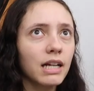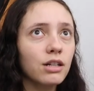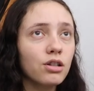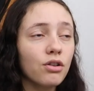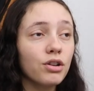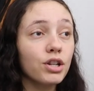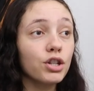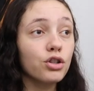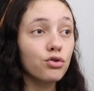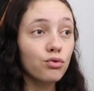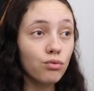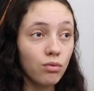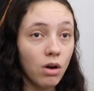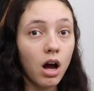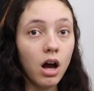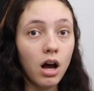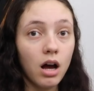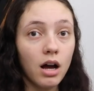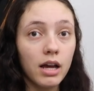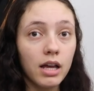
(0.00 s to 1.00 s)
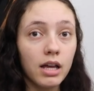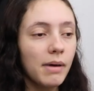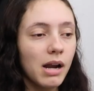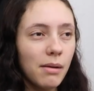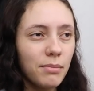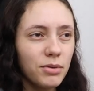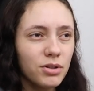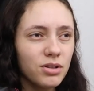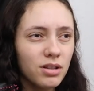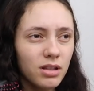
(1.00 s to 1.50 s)
Already dry, but
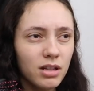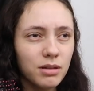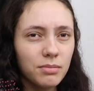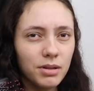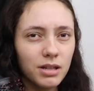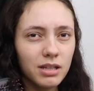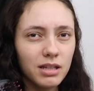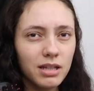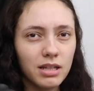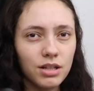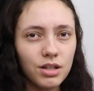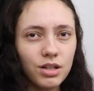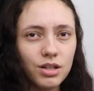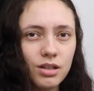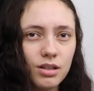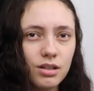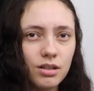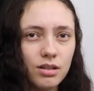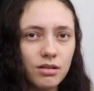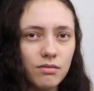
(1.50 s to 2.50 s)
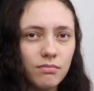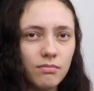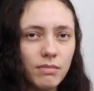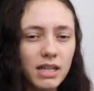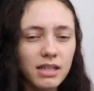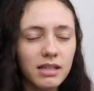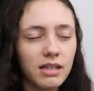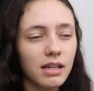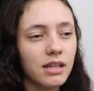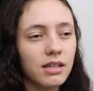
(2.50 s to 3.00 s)
I'm using this because it just
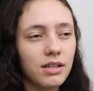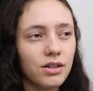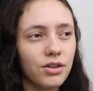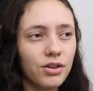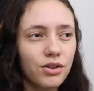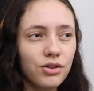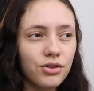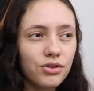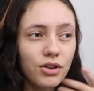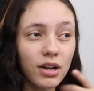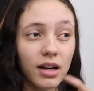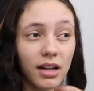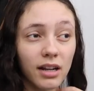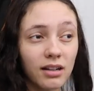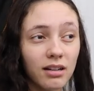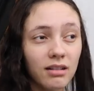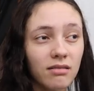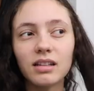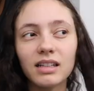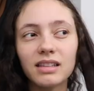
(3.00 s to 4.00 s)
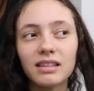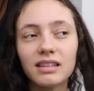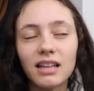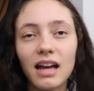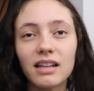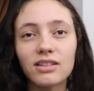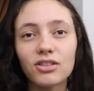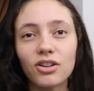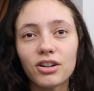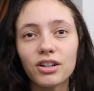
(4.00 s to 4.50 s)
makes it easier to straighten. Like
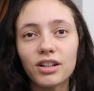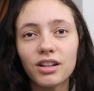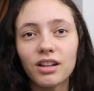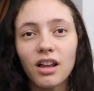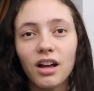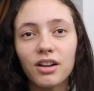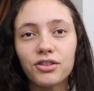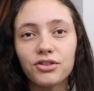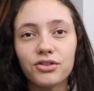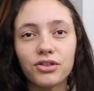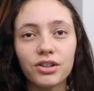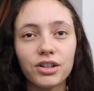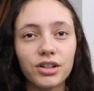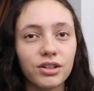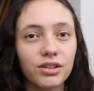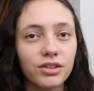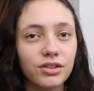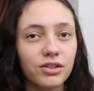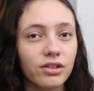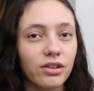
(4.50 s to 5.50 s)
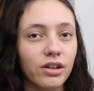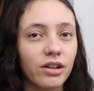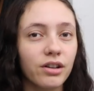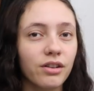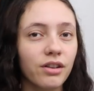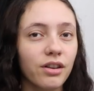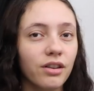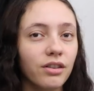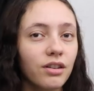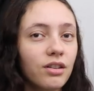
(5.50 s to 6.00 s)
that's already a lot
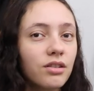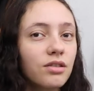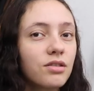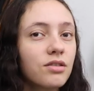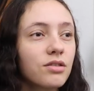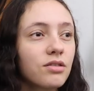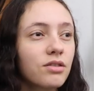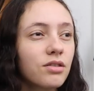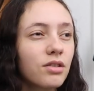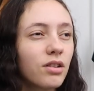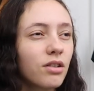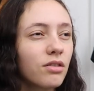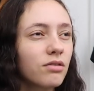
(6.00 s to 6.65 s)
straighter than this, you